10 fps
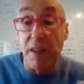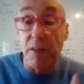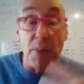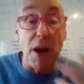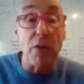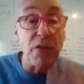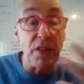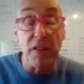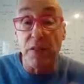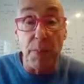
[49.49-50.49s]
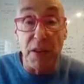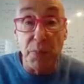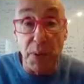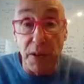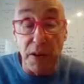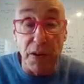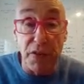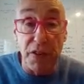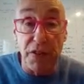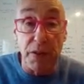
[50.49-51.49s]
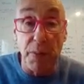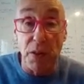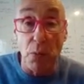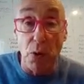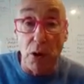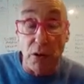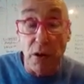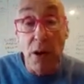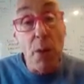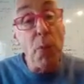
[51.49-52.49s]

that democracy is the best political system in the world,